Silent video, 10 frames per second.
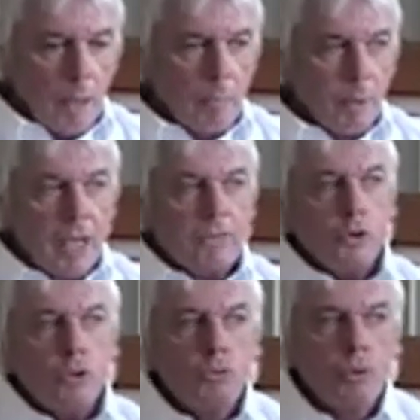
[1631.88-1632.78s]
But if
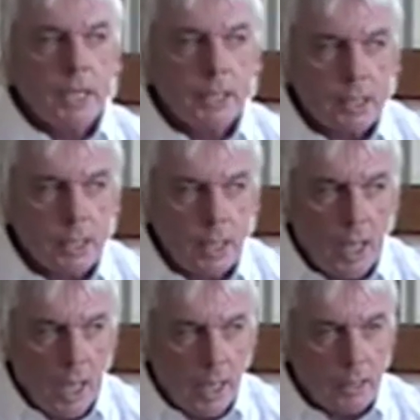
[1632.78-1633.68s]
you read the
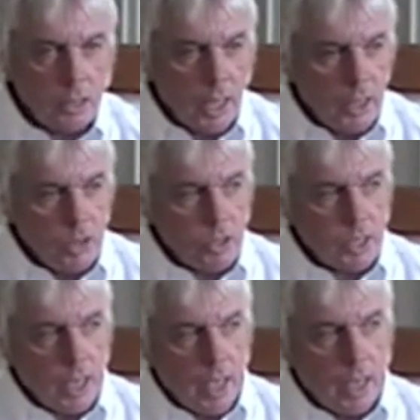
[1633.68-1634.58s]
signs and you
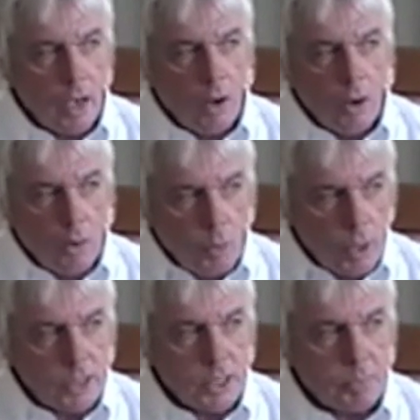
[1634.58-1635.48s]
say,
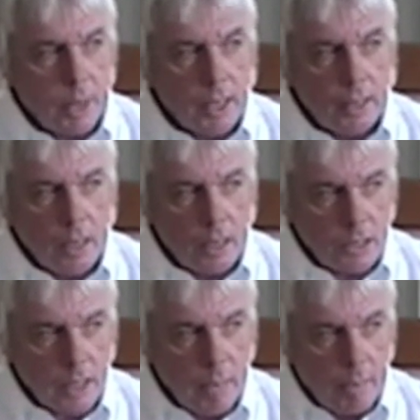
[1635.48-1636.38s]
what does this pain in the arse
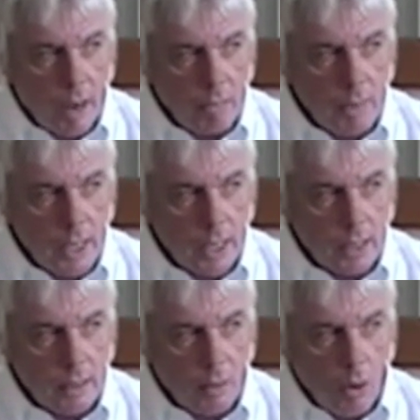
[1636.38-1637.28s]
say about
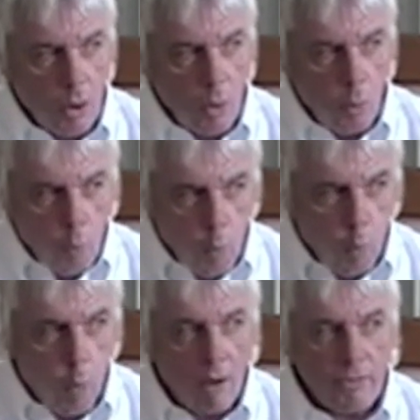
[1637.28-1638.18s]
me?
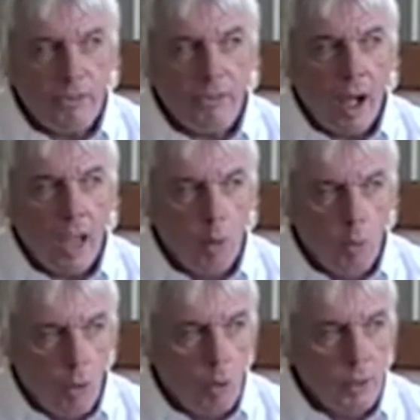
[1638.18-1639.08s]
What
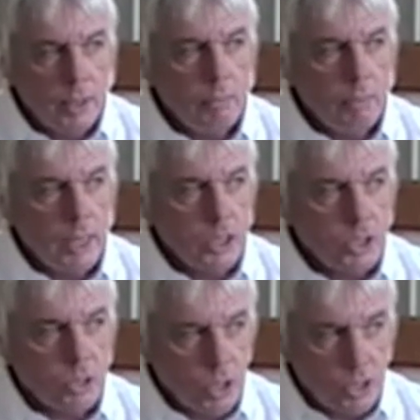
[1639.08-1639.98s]
firewall within me
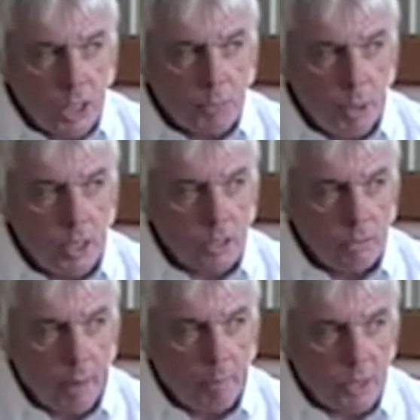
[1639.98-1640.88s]
does this
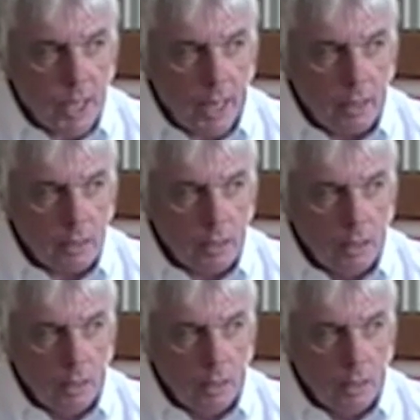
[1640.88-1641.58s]
person represent?